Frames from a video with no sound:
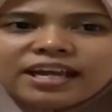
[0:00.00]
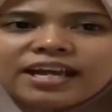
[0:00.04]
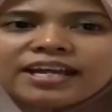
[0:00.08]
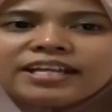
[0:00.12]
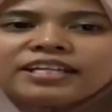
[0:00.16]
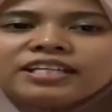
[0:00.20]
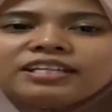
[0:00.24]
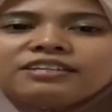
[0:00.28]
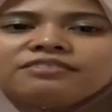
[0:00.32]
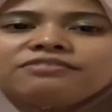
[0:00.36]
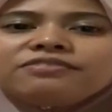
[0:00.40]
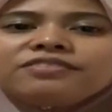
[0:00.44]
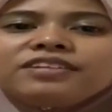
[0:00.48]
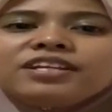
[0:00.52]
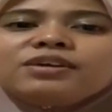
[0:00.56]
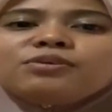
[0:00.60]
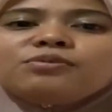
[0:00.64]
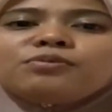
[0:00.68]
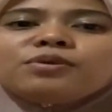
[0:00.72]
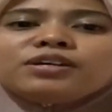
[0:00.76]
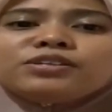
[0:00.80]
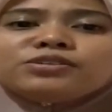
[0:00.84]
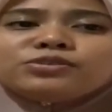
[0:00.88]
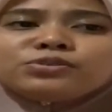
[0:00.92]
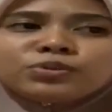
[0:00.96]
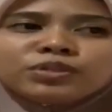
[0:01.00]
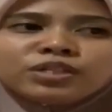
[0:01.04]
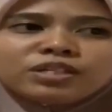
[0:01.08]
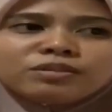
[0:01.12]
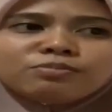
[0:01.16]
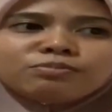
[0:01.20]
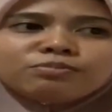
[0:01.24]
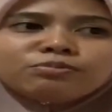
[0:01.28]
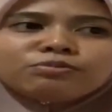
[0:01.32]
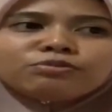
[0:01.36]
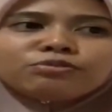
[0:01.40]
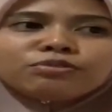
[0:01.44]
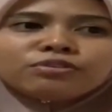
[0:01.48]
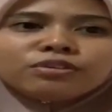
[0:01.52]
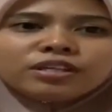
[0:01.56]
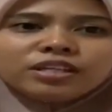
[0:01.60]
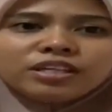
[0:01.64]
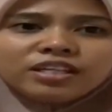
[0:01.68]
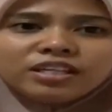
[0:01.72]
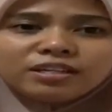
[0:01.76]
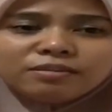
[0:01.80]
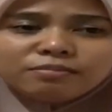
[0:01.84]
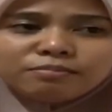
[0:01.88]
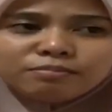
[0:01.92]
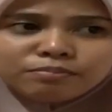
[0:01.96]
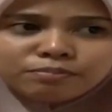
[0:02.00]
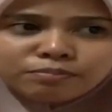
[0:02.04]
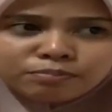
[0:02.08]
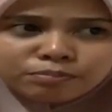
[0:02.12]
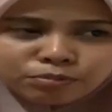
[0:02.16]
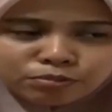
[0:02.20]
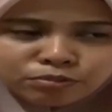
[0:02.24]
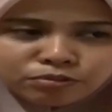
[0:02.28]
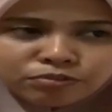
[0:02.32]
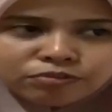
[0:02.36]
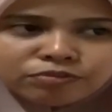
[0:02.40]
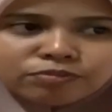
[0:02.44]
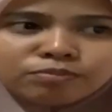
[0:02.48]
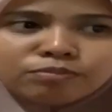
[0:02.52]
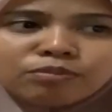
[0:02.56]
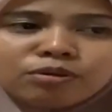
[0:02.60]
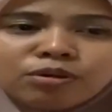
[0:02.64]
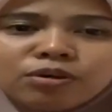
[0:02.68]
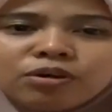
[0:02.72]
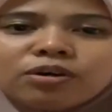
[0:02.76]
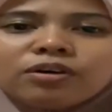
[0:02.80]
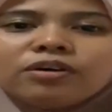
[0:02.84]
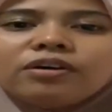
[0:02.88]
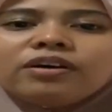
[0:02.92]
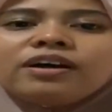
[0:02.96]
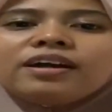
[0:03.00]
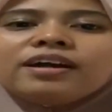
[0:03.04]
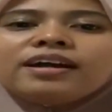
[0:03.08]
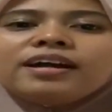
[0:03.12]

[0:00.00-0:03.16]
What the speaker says: and if they want to improve more,